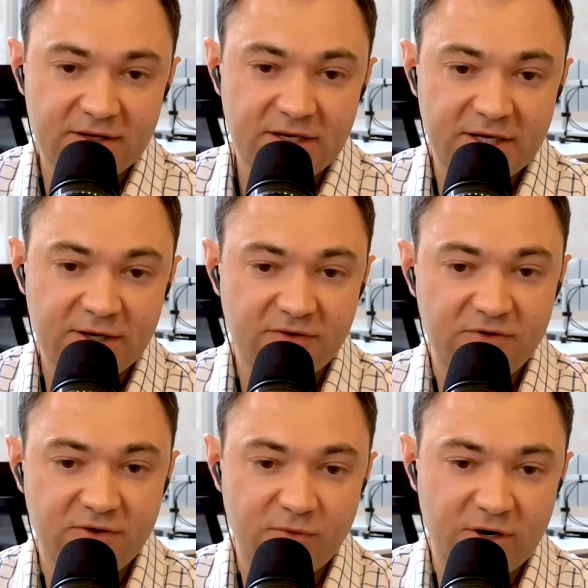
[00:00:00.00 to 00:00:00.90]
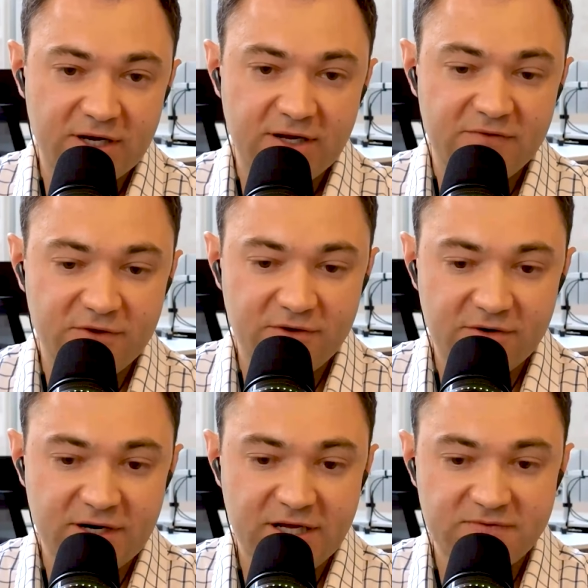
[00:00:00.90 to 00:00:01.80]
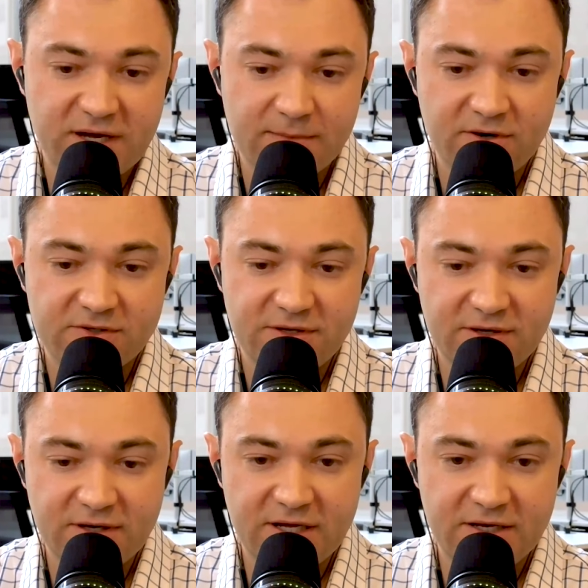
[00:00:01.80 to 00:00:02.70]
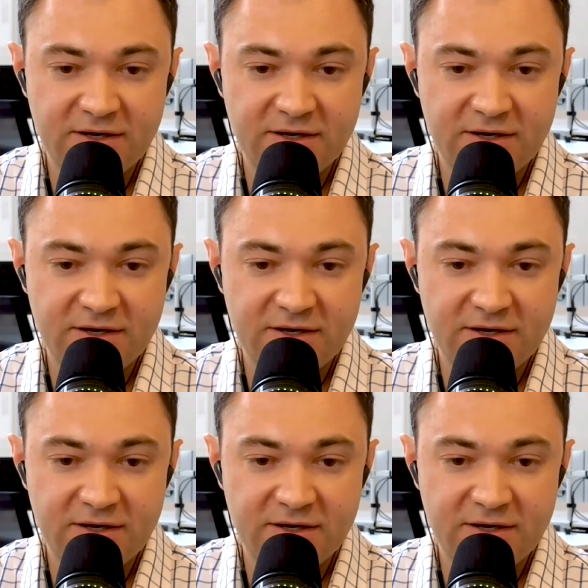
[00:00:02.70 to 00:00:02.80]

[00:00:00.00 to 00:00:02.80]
If you're an HVAC person and